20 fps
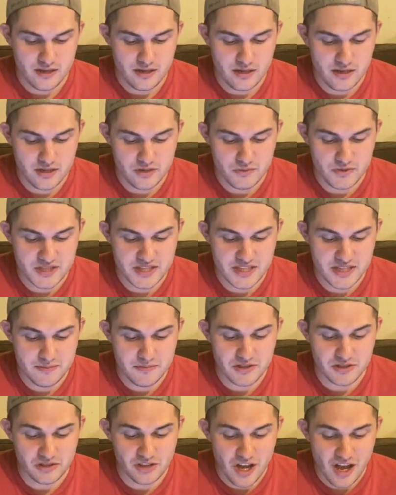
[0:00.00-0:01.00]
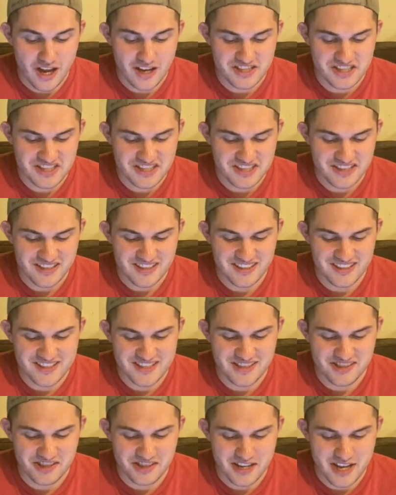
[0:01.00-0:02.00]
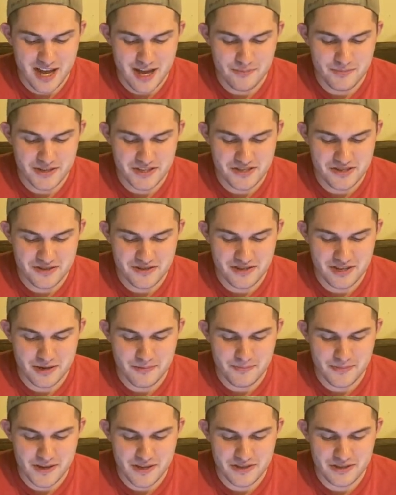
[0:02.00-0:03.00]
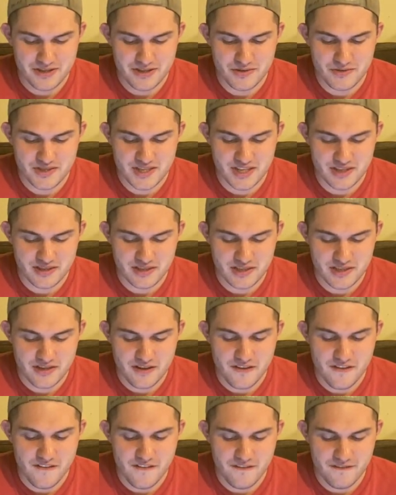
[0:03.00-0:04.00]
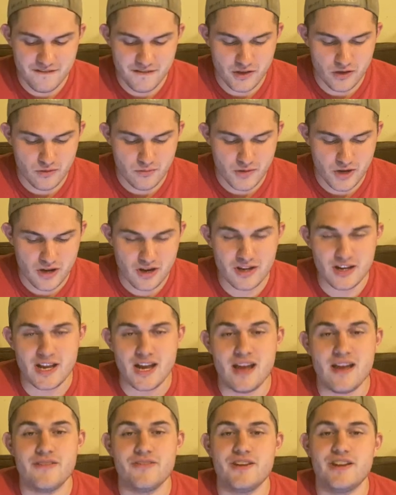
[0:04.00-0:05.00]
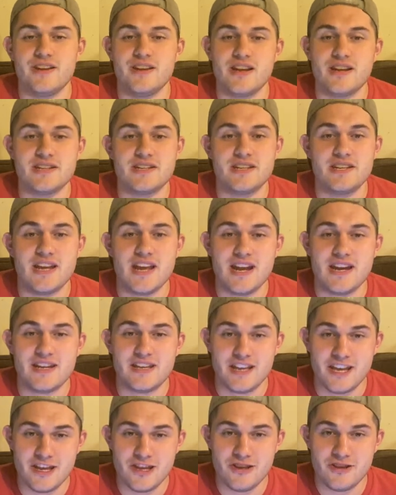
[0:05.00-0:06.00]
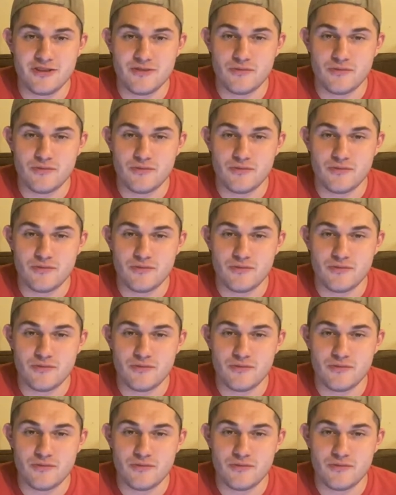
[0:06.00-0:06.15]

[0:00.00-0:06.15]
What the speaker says: and was deemed lost until a copy turned up at the New Zealand Film Archive in 1988.